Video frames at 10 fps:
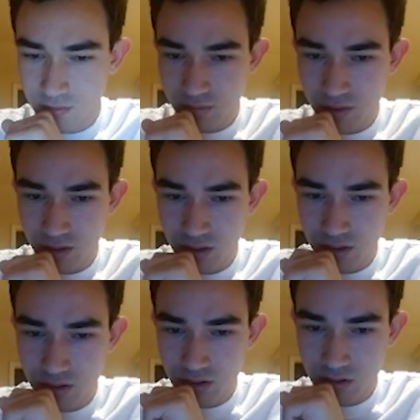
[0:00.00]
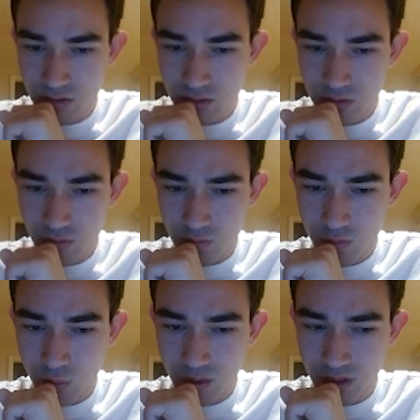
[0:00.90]
playing
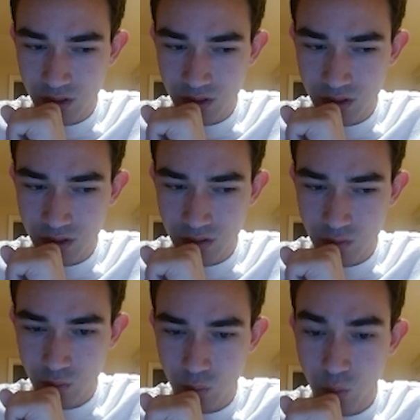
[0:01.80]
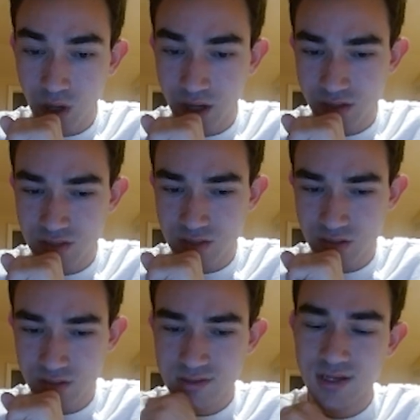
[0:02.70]
with white,
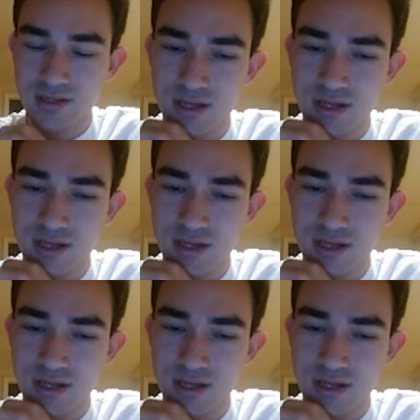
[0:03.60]
because last time I